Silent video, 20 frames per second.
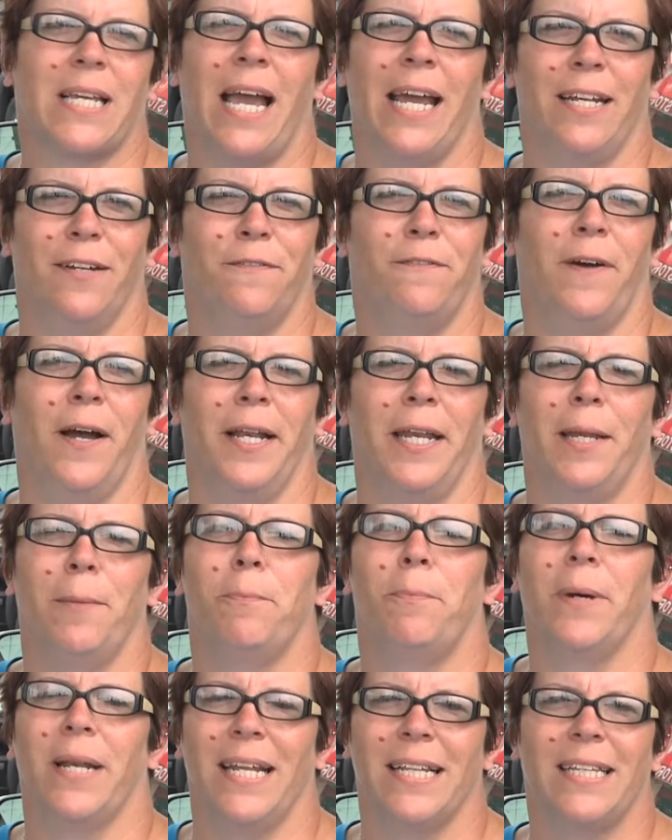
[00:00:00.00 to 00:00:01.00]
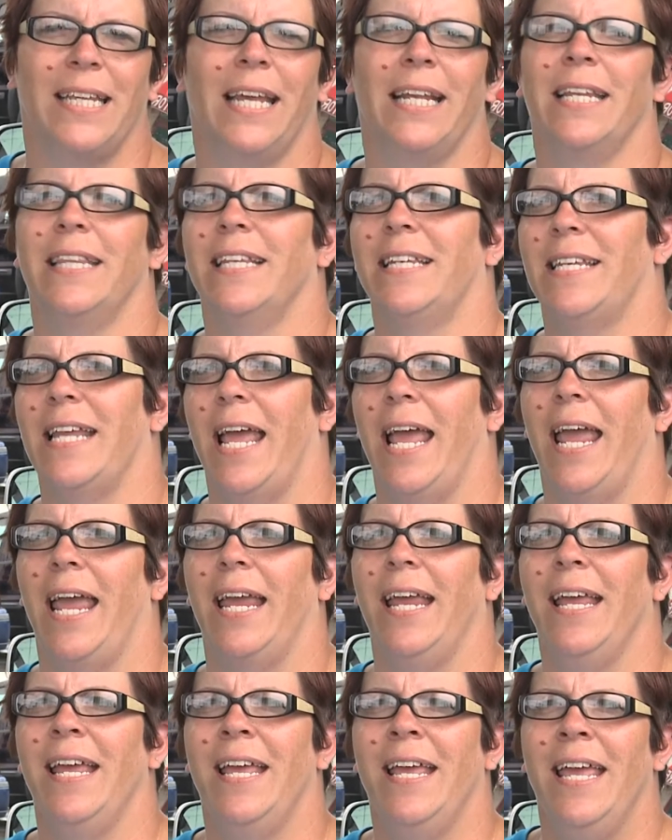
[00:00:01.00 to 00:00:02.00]
kind of funny, but at the end of the
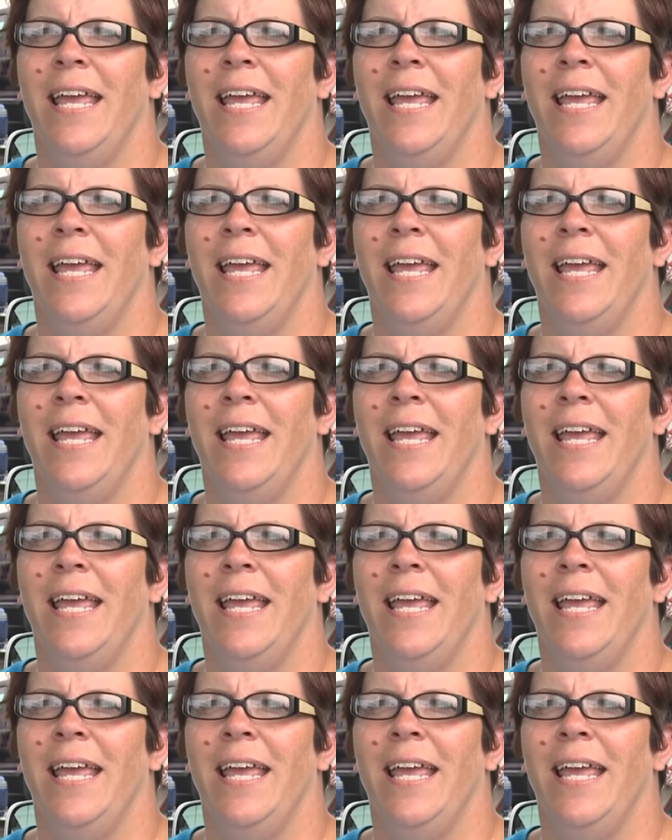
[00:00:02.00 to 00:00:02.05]
day,